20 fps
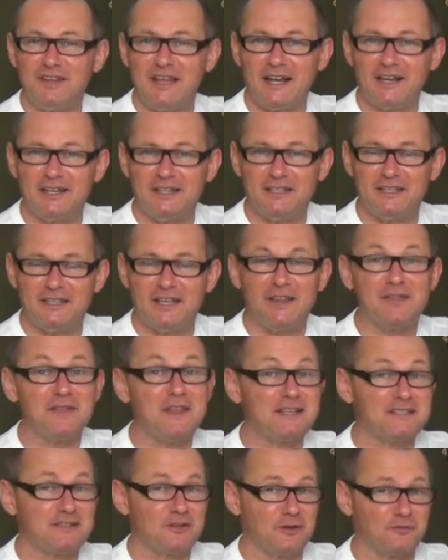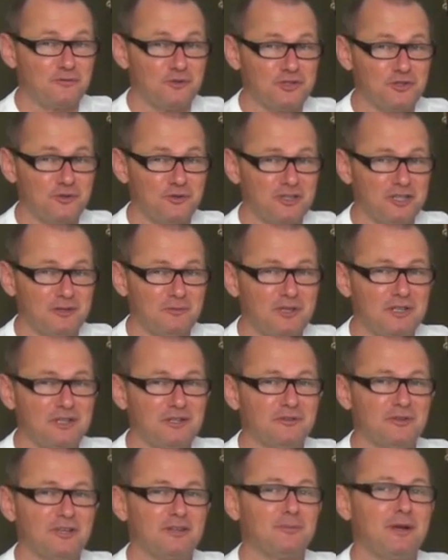and thanks a lot for joining me
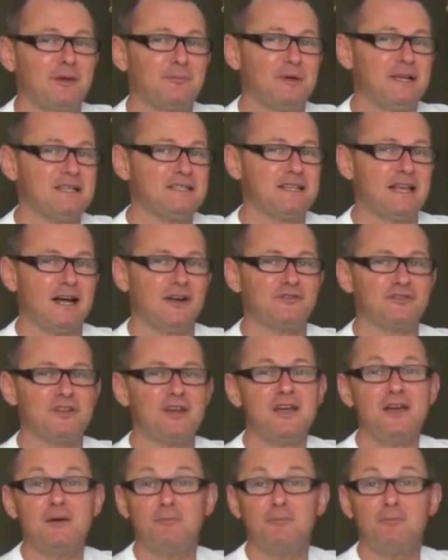here at my bass lounge,